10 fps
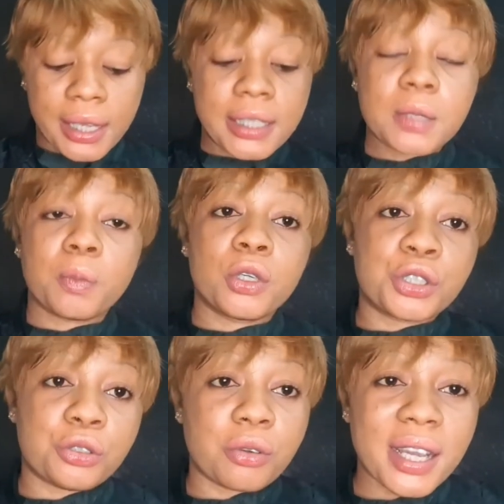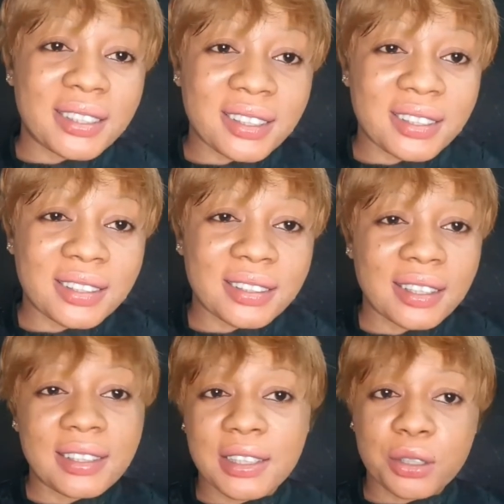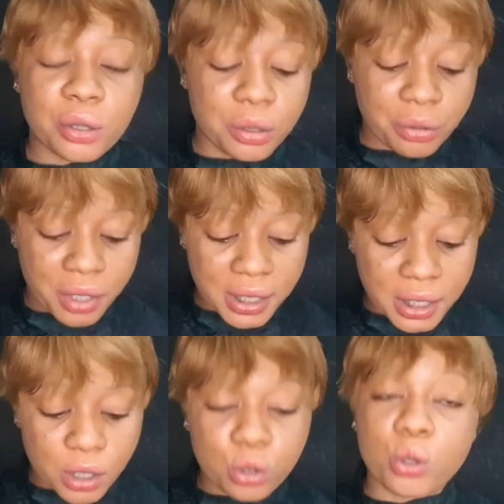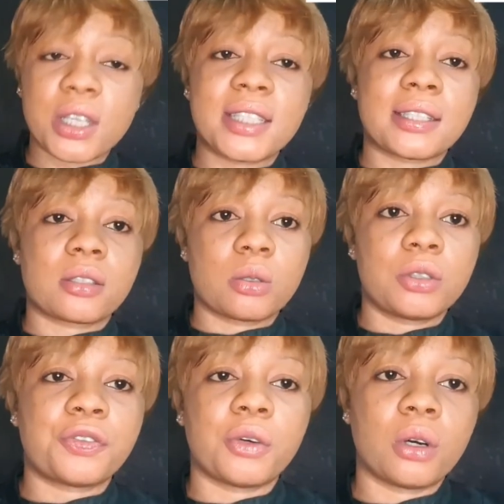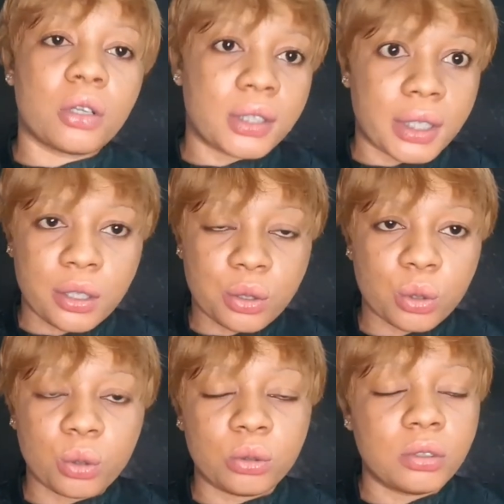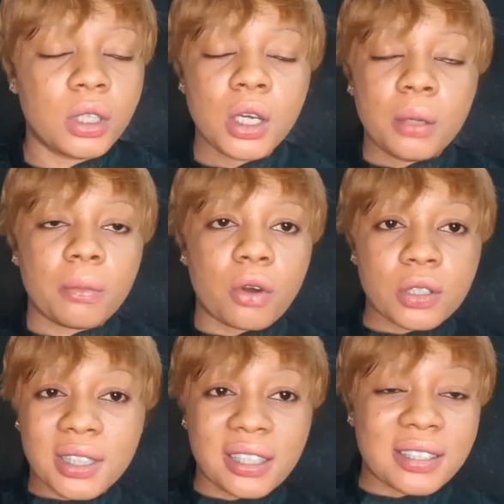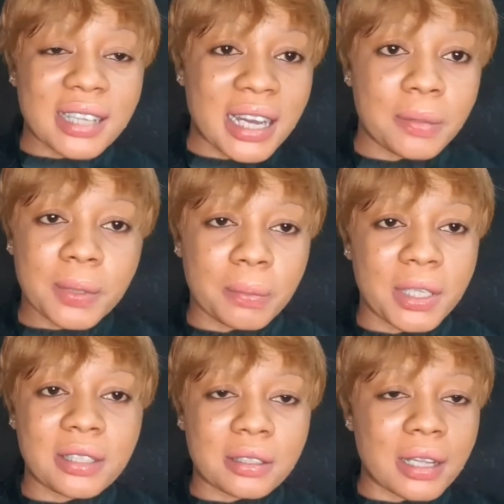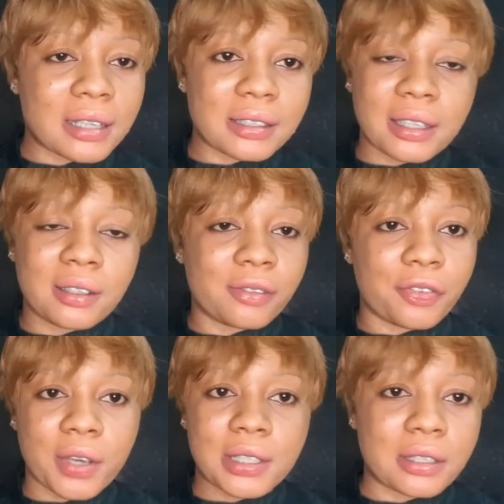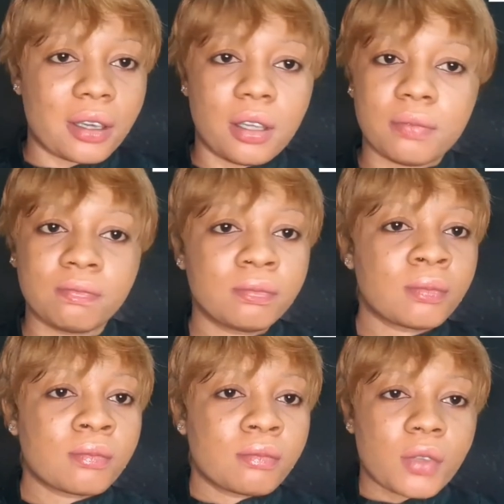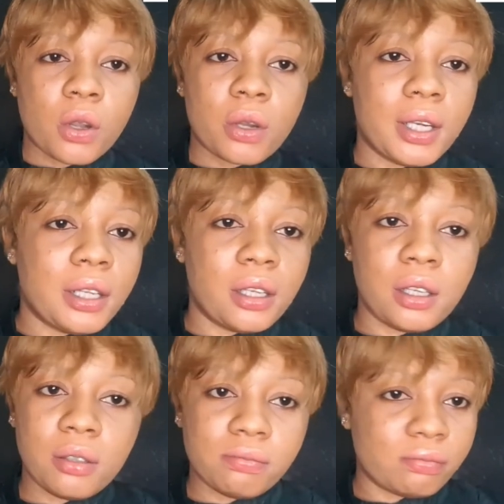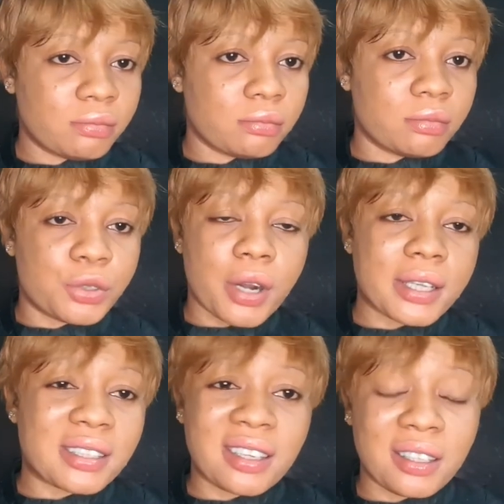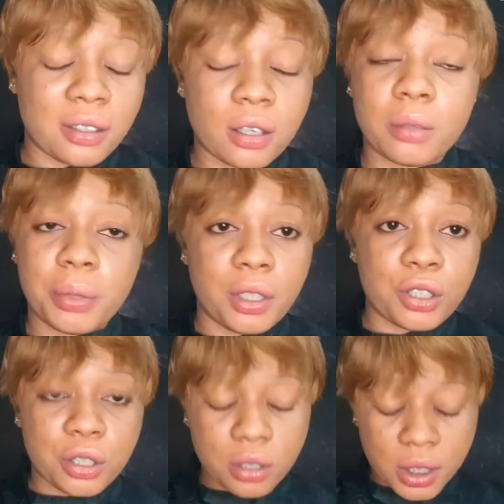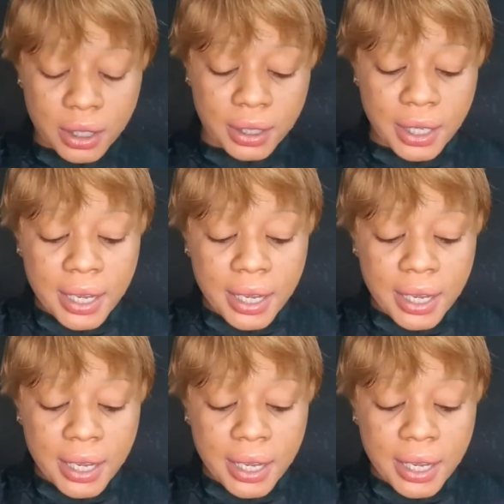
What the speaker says: It moisturizes, it is non-greasy, so it is good for all skin tone, all skin types, be it dark skin, fair skin, oily, dry skin, combination skin.